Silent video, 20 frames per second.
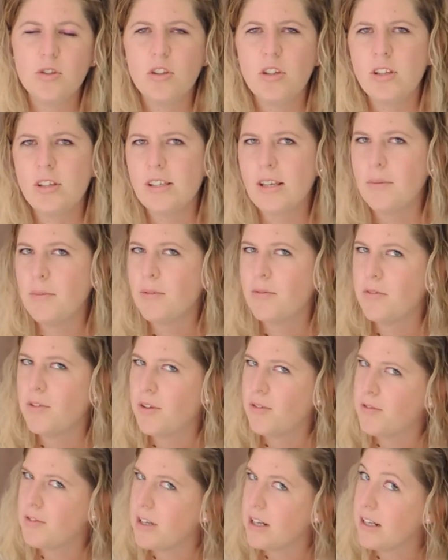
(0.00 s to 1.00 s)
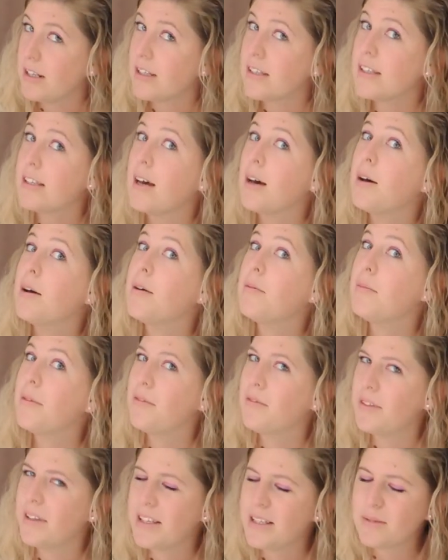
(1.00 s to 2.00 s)
sure some of you have done some
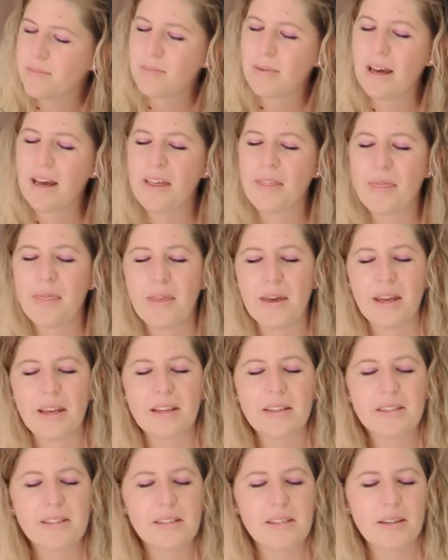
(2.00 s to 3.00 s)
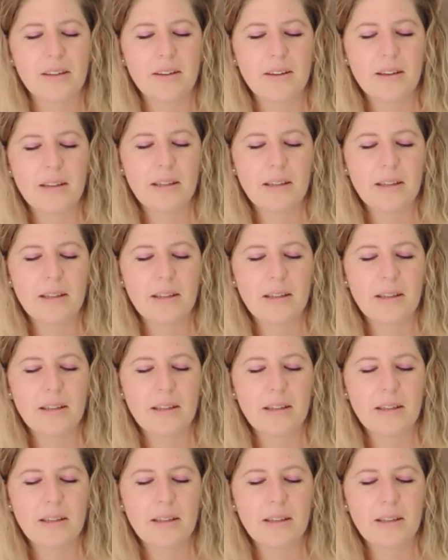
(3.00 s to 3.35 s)
of these bad things.